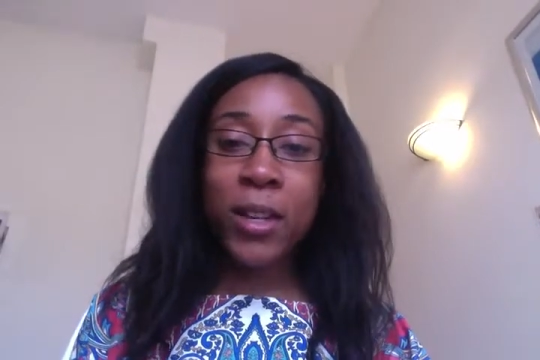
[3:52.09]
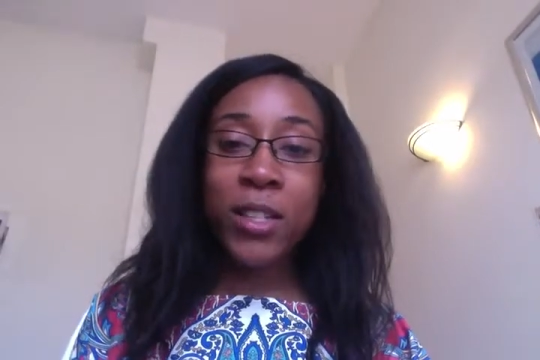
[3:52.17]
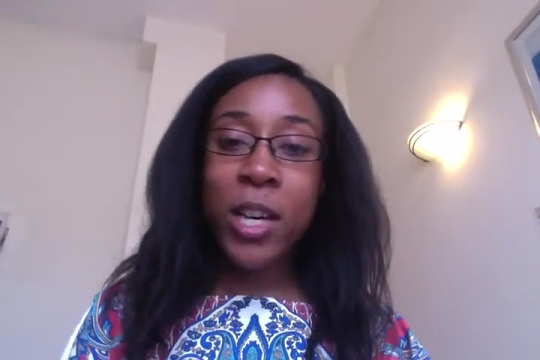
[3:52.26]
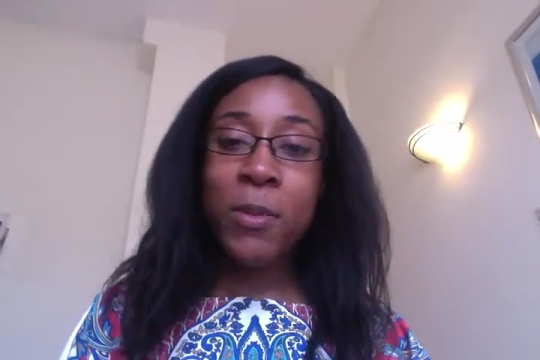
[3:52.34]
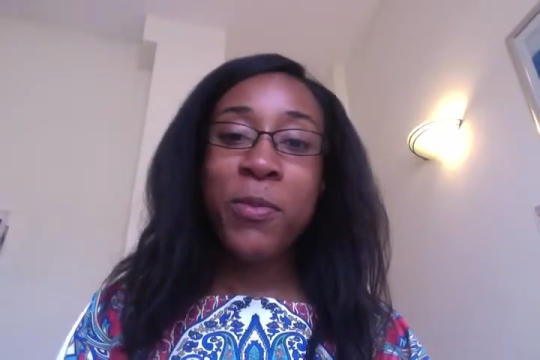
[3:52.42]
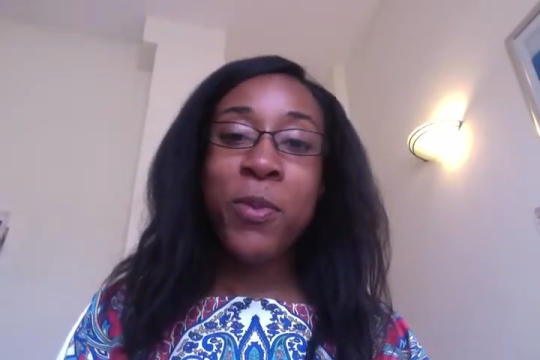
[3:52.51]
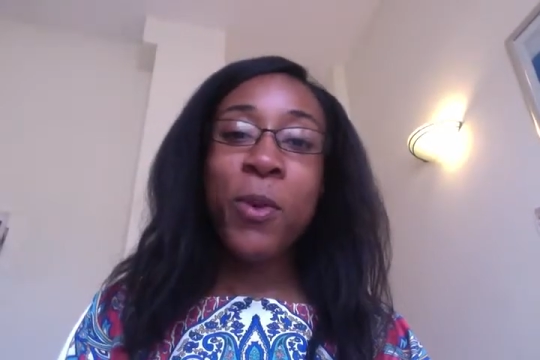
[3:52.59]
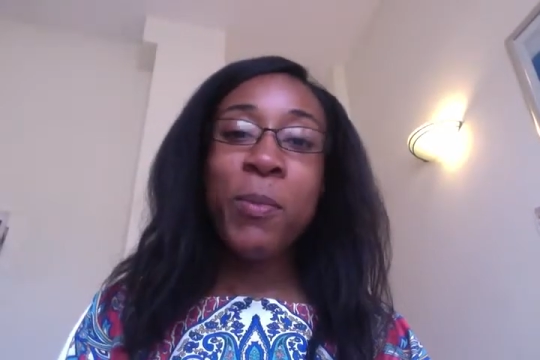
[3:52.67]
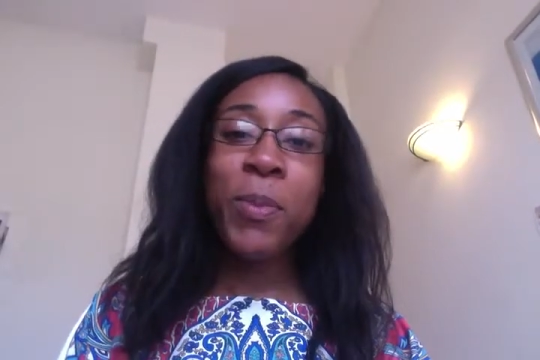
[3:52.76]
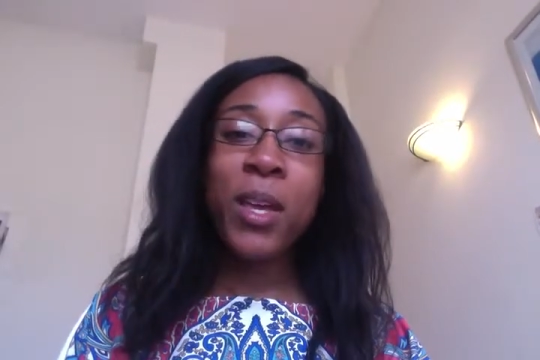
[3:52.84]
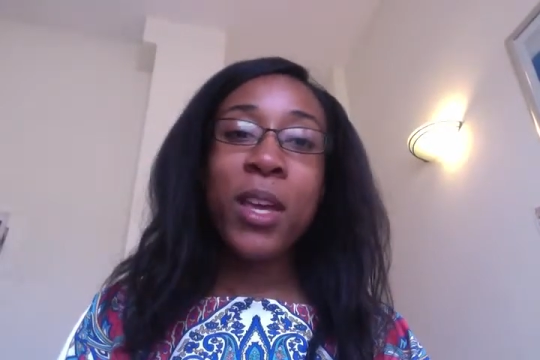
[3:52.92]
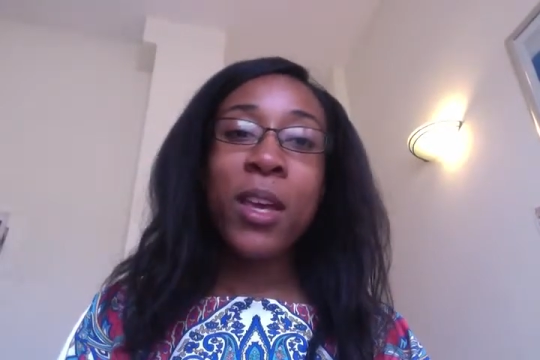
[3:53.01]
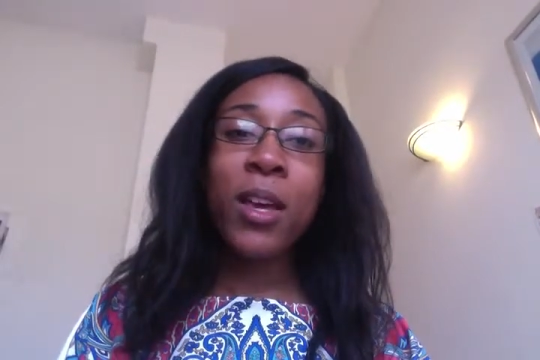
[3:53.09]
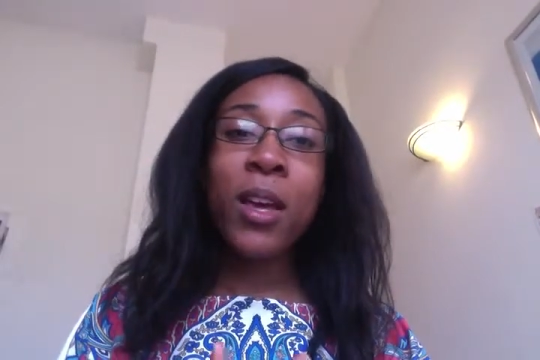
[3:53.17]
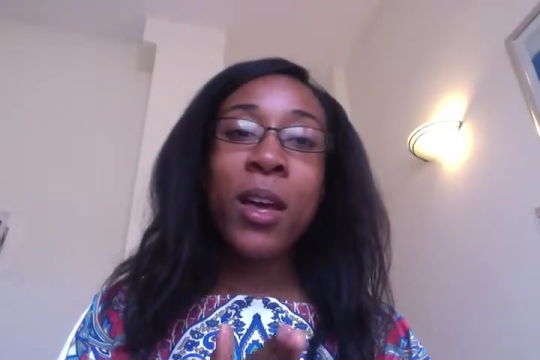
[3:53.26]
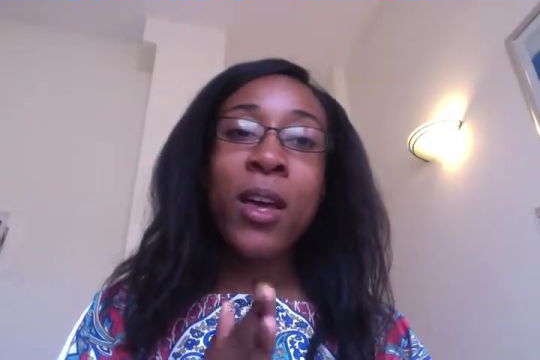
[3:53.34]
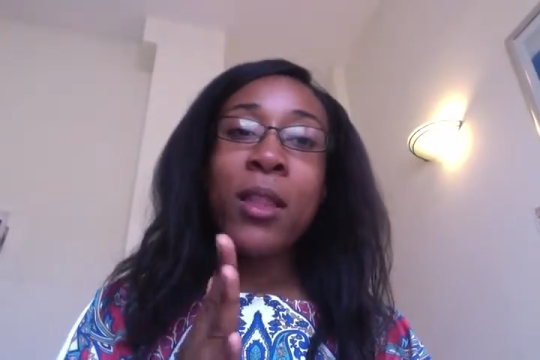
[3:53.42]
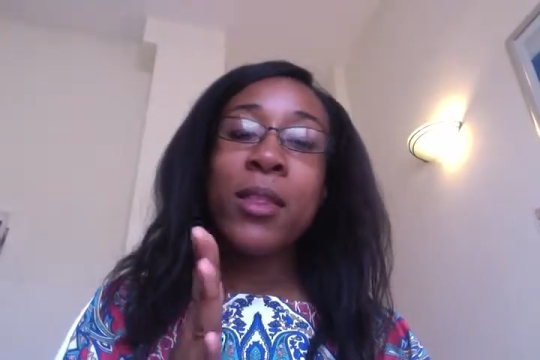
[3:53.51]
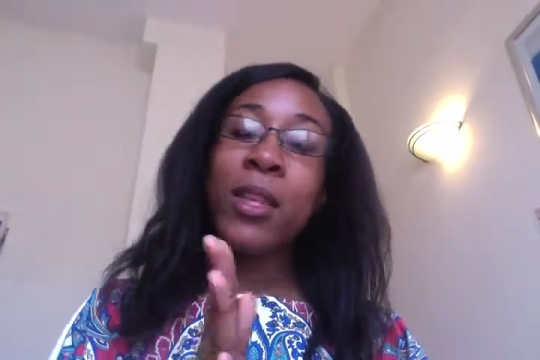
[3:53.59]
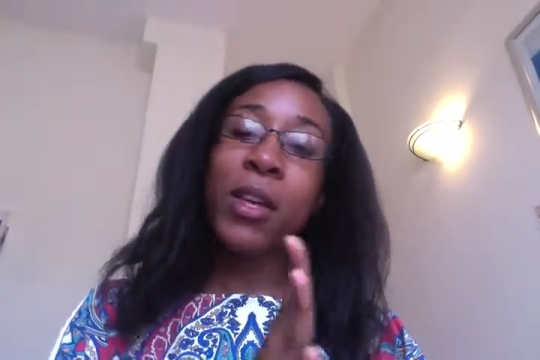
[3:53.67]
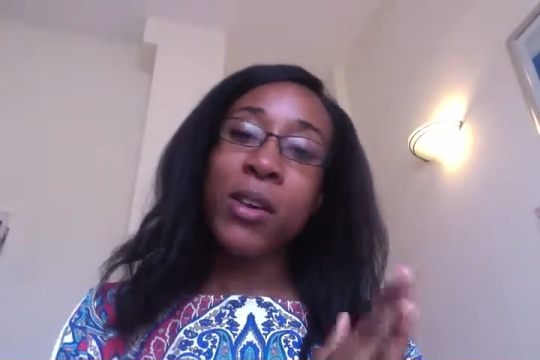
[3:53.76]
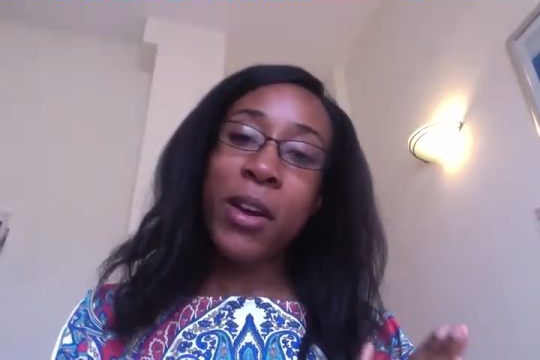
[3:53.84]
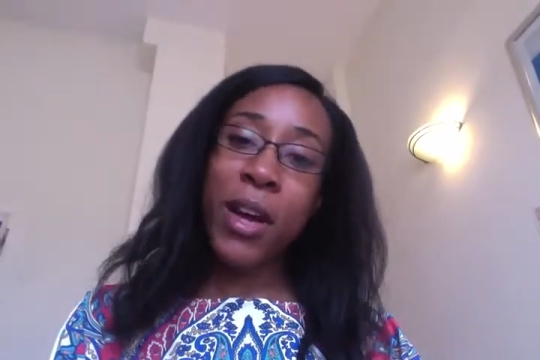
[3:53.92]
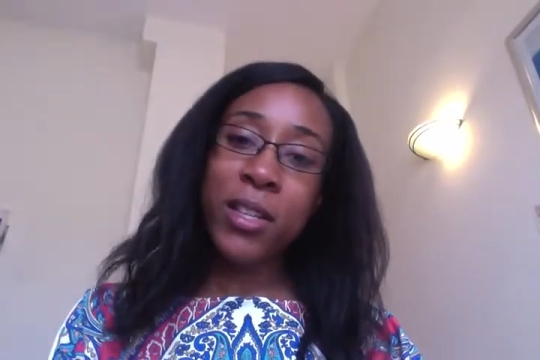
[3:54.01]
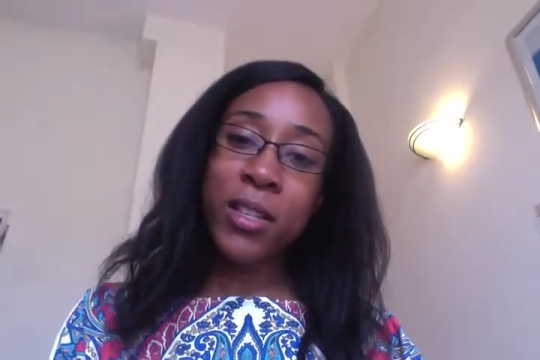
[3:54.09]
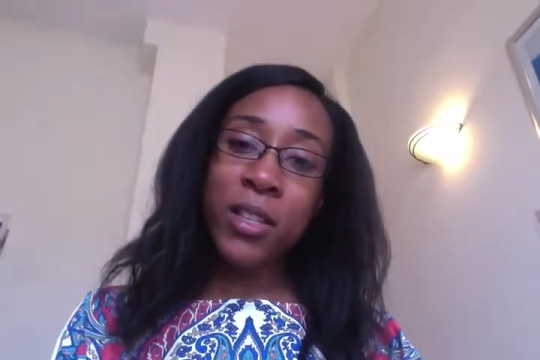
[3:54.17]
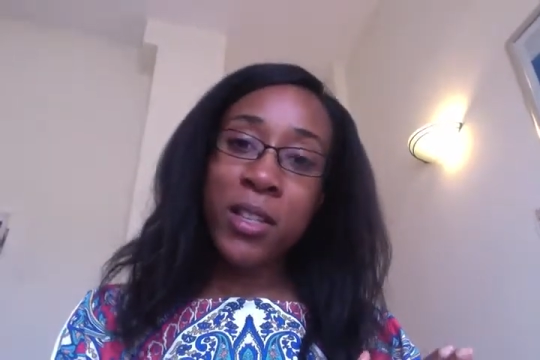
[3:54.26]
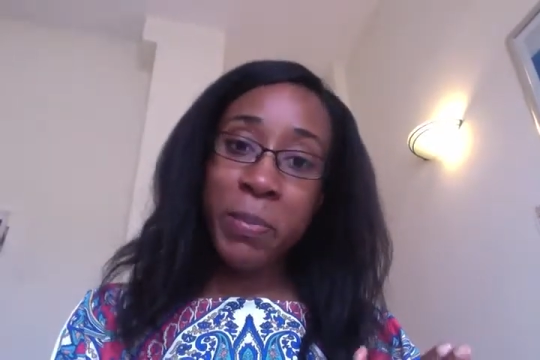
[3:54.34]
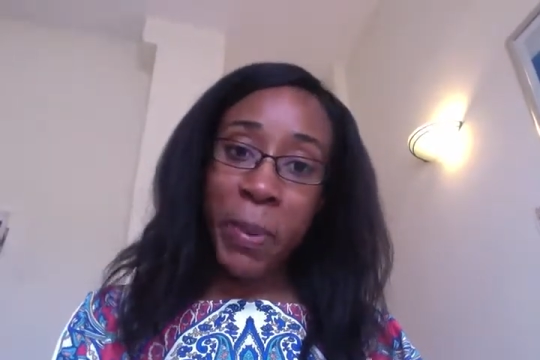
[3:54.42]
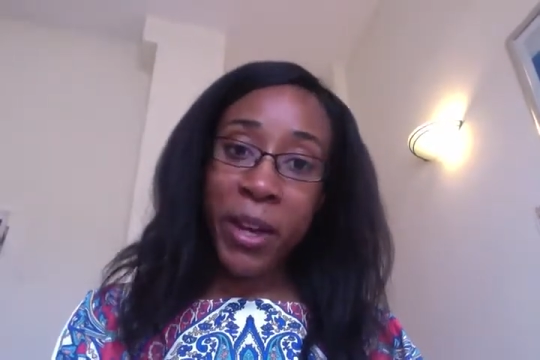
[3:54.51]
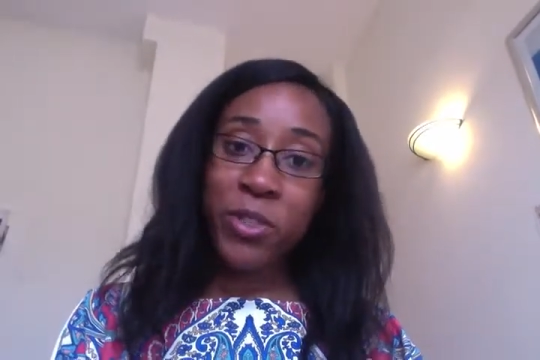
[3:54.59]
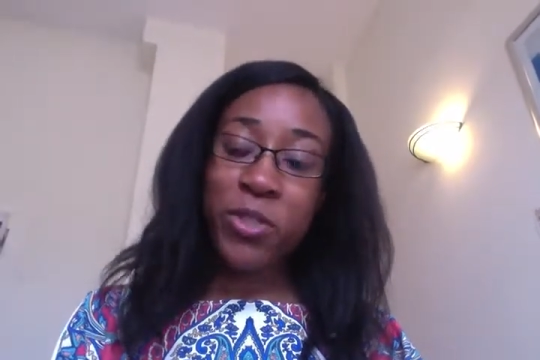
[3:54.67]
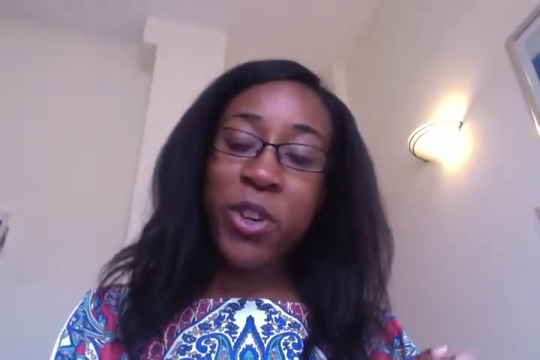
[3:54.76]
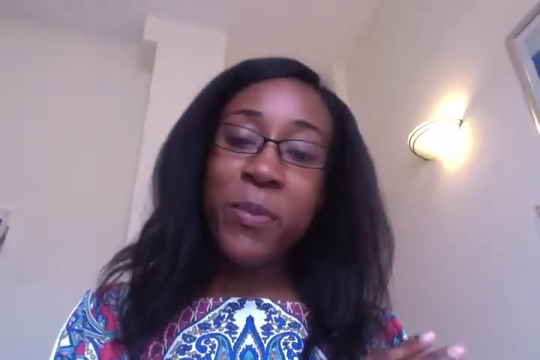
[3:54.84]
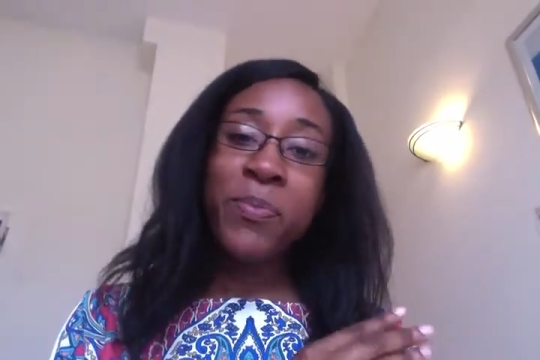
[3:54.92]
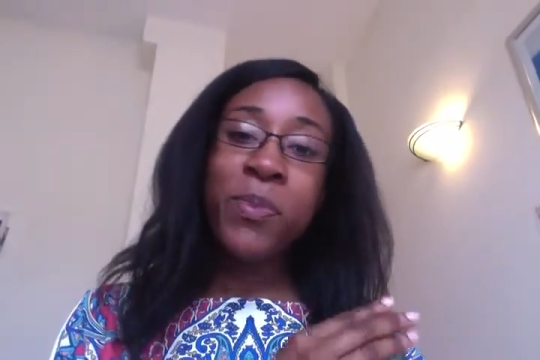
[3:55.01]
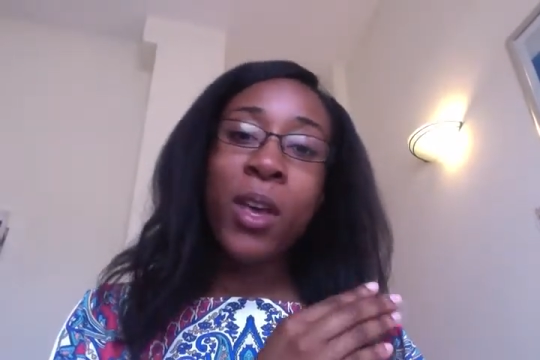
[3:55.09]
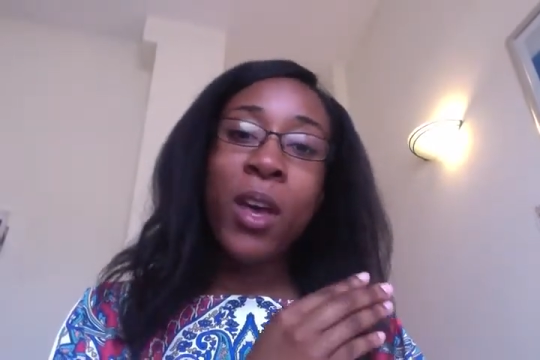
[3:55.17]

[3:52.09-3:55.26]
type 4 being the other end of the spectrum,